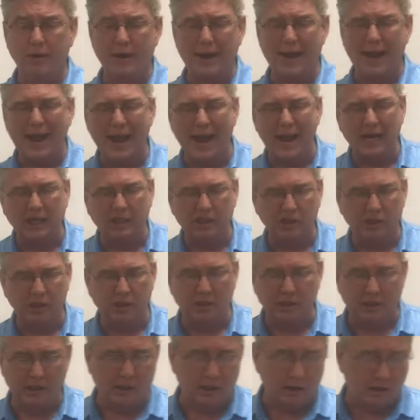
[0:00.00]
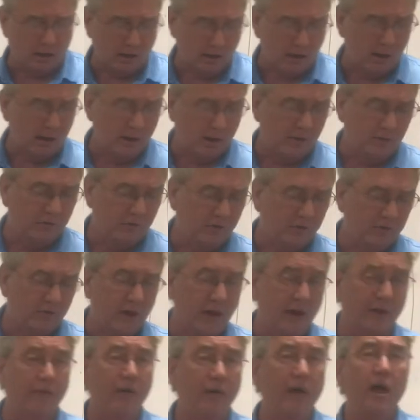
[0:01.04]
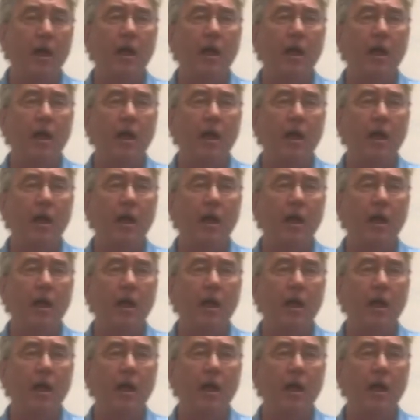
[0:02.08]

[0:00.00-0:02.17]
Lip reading: action in our arts and stuff.